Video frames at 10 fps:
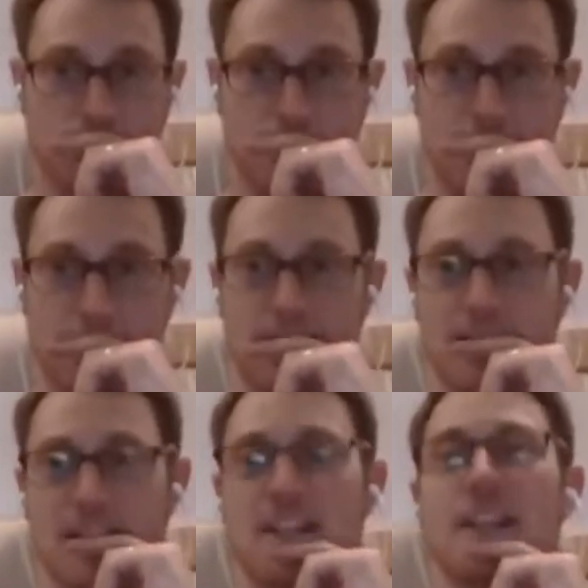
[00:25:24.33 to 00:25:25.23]
and
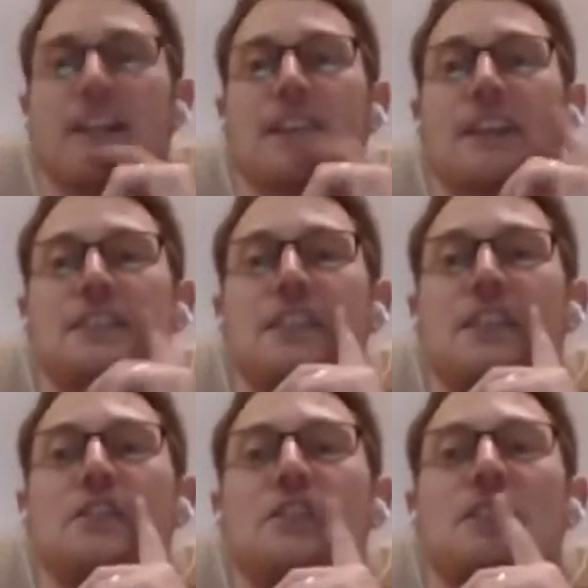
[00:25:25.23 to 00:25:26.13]
that's the end
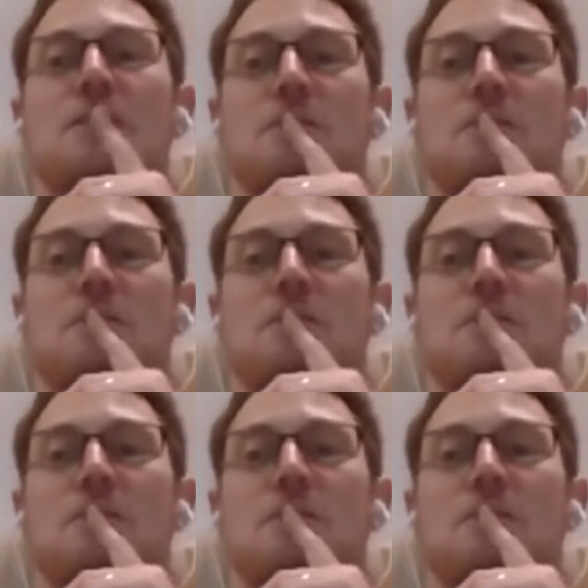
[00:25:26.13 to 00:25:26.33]
of the scene.